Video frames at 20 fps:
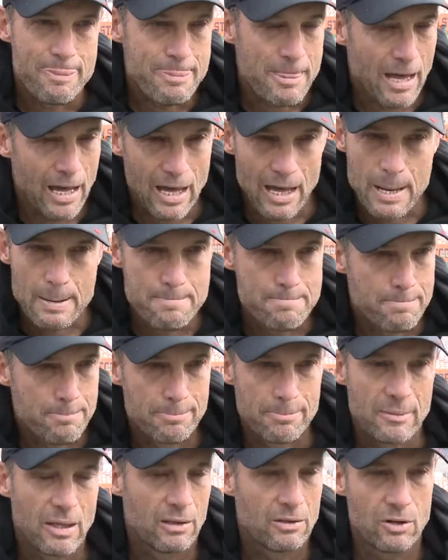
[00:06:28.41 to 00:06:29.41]
Uh,
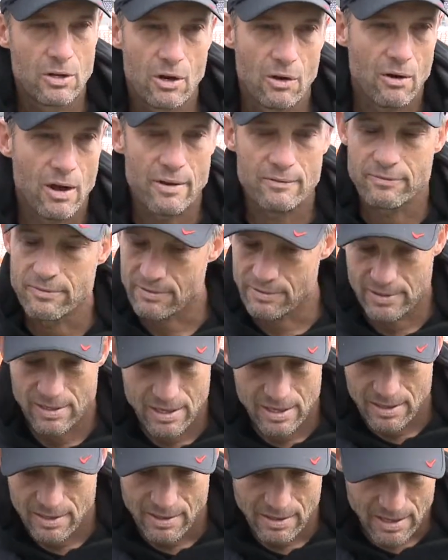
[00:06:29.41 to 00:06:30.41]
you know, I've
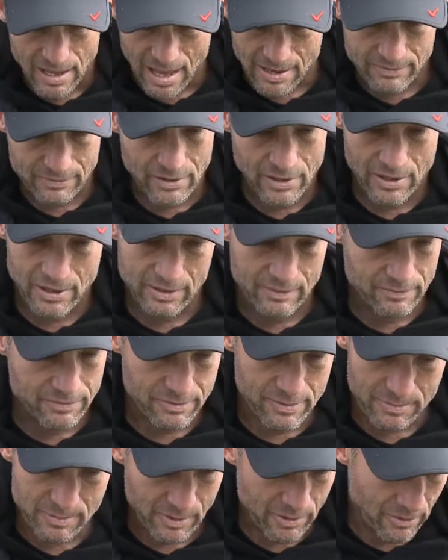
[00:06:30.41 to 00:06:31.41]
I've gone
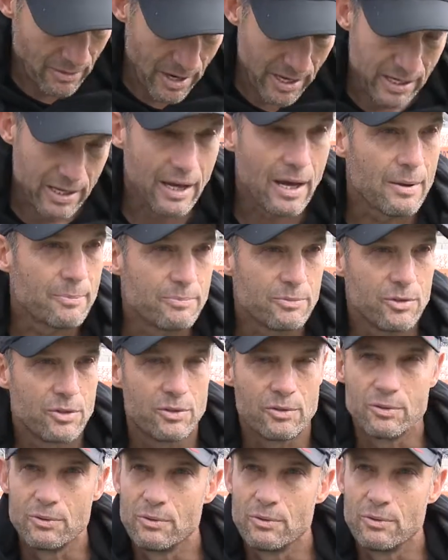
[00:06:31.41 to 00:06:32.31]
from a Grey Cup to